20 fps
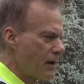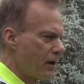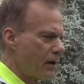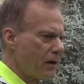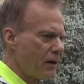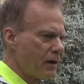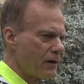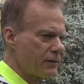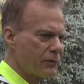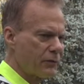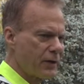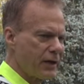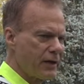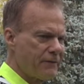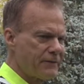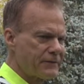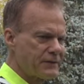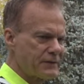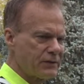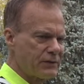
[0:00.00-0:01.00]
All the
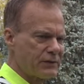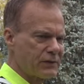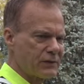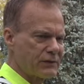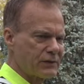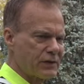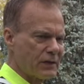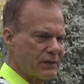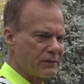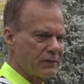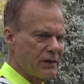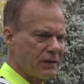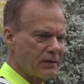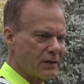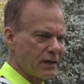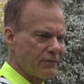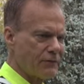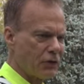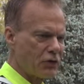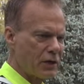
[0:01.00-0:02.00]
way since the 60s,
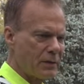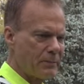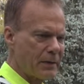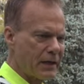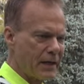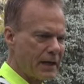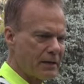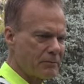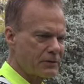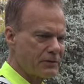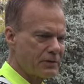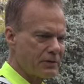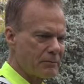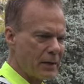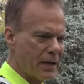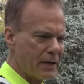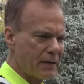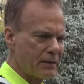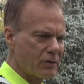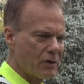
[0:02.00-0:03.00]
they've only been able to
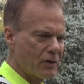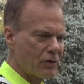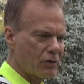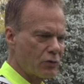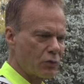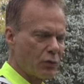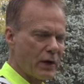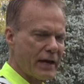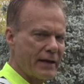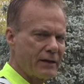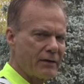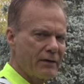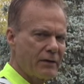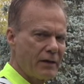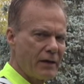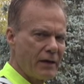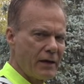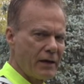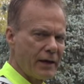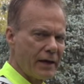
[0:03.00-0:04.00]
make red
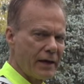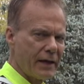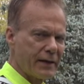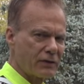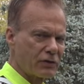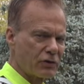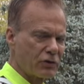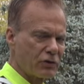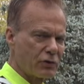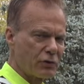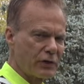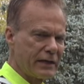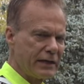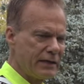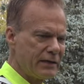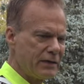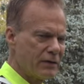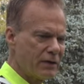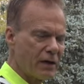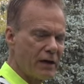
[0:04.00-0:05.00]
and
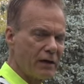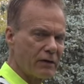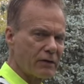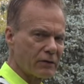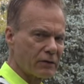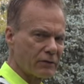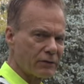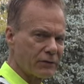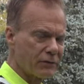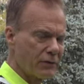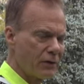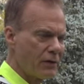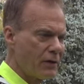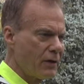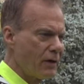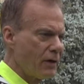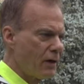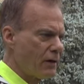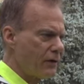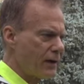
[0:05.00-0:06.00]
green colors.
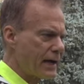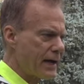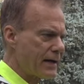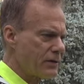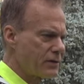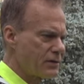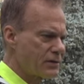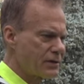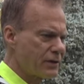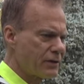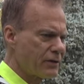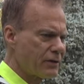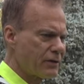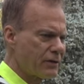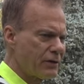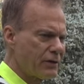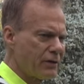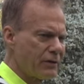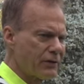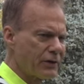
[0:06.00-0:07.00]
Not
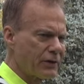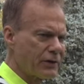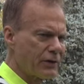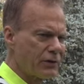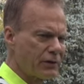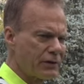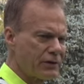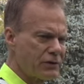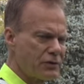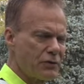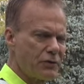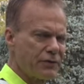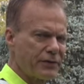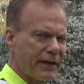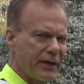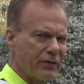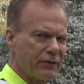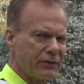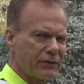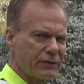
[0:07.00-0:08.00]
until the early
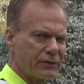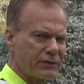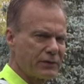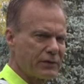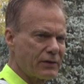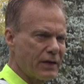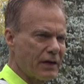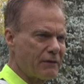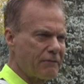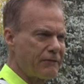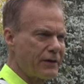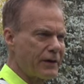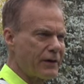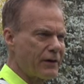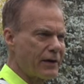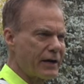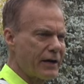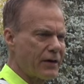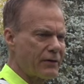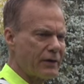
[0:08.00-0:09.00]
2000s did they
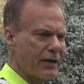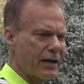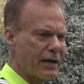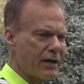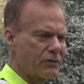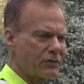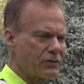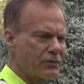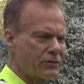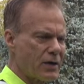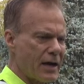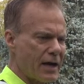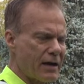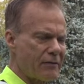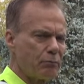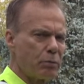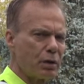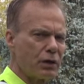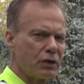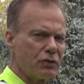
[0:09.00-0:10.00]
figure out how to
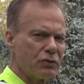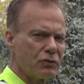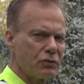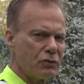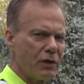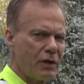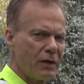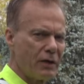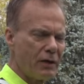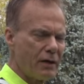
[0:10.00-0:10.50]
have blue.